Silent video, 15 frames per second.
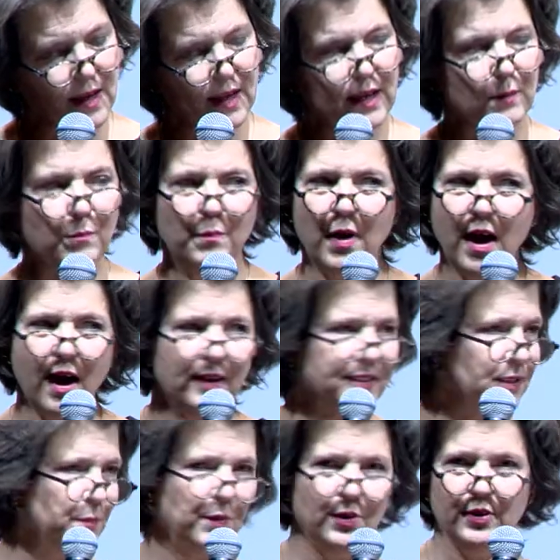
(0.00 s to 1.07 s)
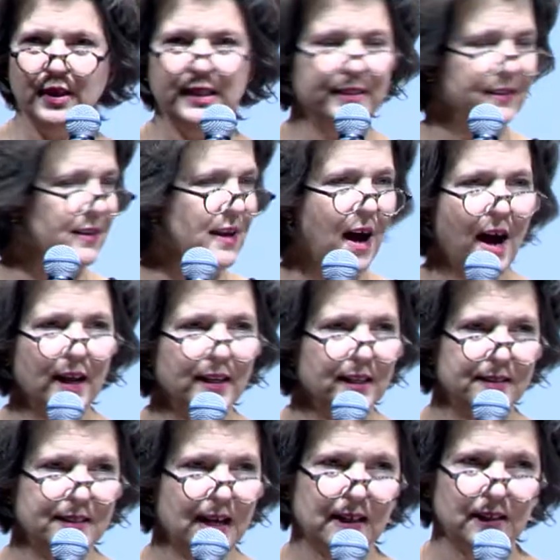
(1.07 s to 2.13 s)
Impossible is not a
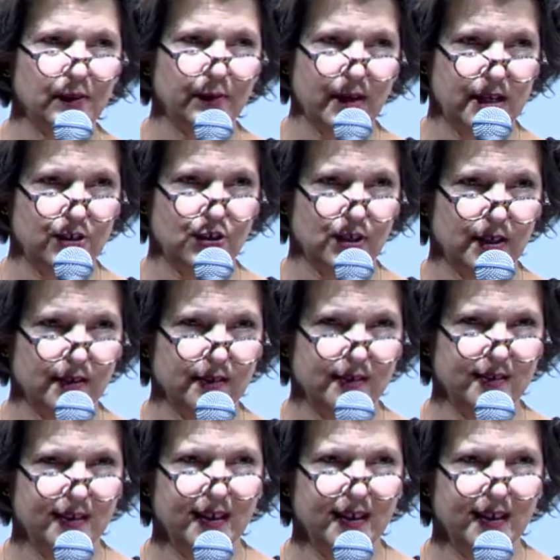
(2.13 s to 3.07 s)
declaration.